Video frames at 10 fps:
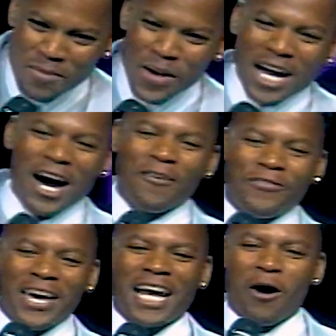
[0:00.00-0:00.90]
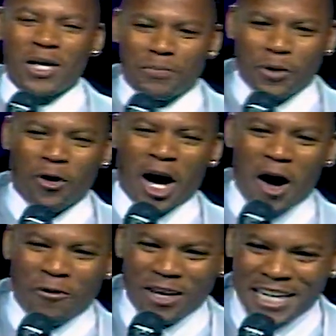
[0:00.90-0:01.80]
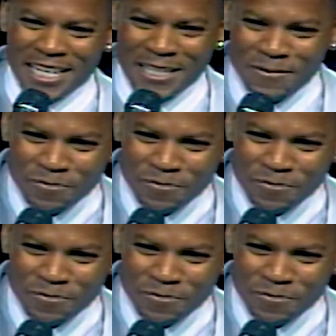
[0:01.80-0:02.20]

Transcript: Back of our fan always broke off, ain't it?